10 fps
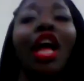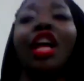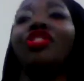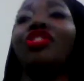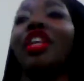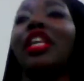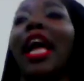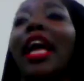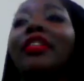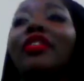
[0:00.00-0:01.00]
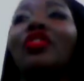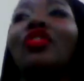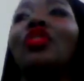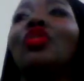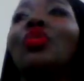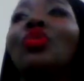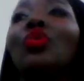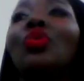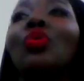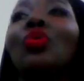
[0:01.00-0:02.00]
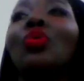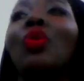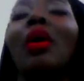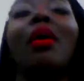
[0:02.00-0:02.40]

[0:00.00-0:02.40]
She likes to